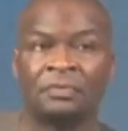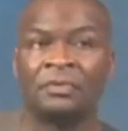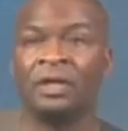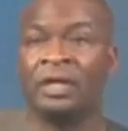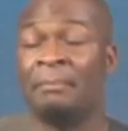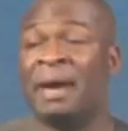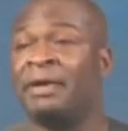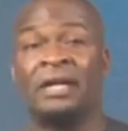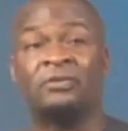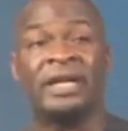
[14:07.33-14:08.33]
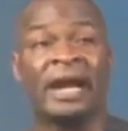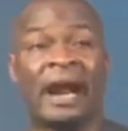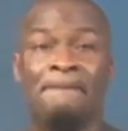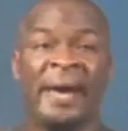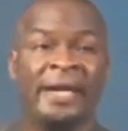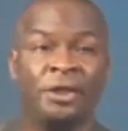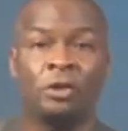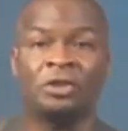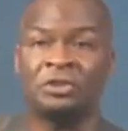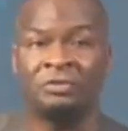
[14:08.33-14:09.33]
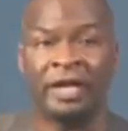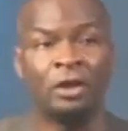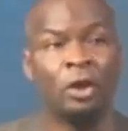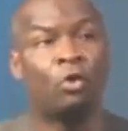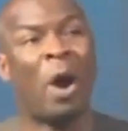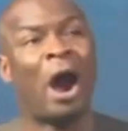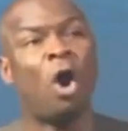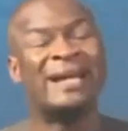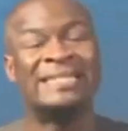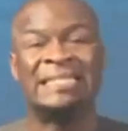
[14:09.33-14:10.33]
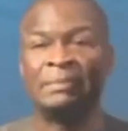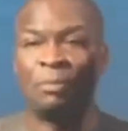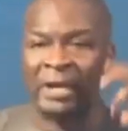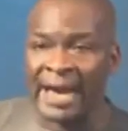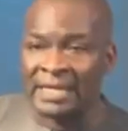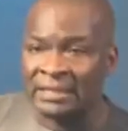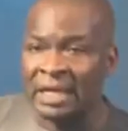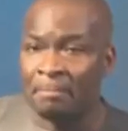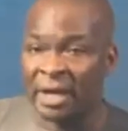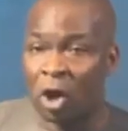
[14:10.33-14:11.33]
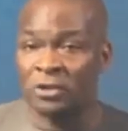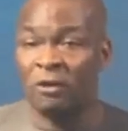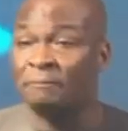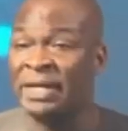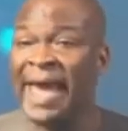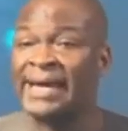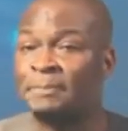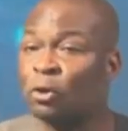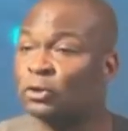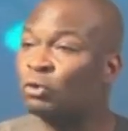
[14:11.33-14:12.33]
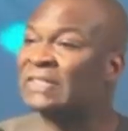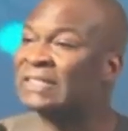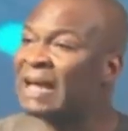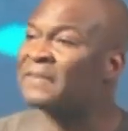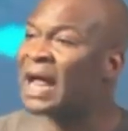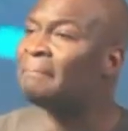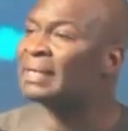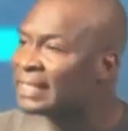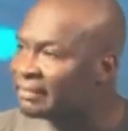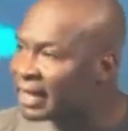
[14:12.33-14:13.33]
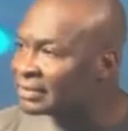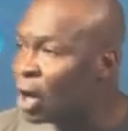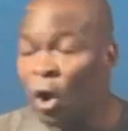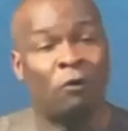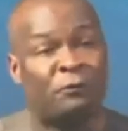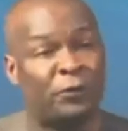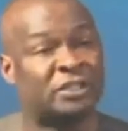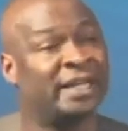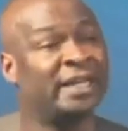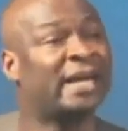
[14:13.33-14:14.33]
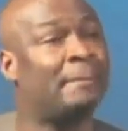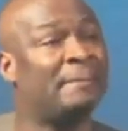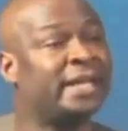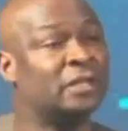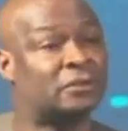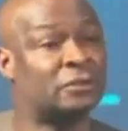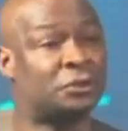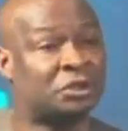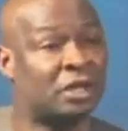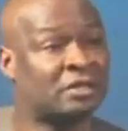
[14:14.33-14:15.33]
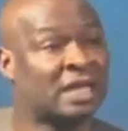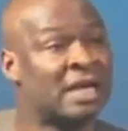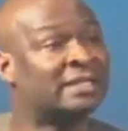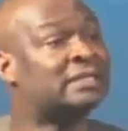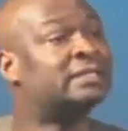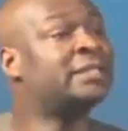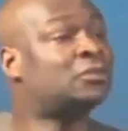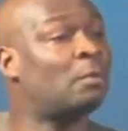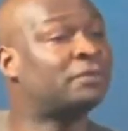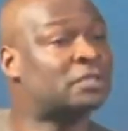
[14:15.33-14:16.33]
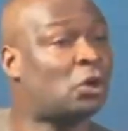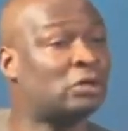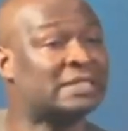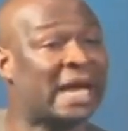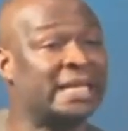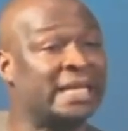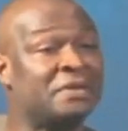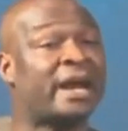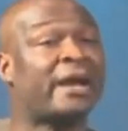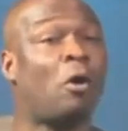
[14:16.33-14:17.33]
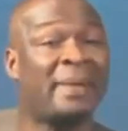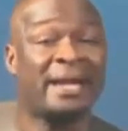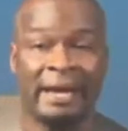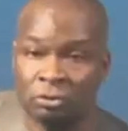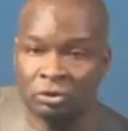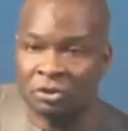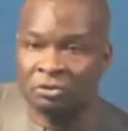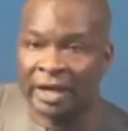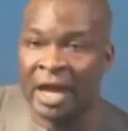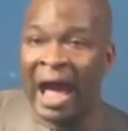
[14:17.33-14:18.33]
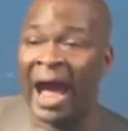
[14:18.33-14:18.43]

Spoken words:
In America today, there are many young children who are already demonized because of being exposed to several materials. Unfortunately, there are many institutions that teach some of these courses and even recommend them to children.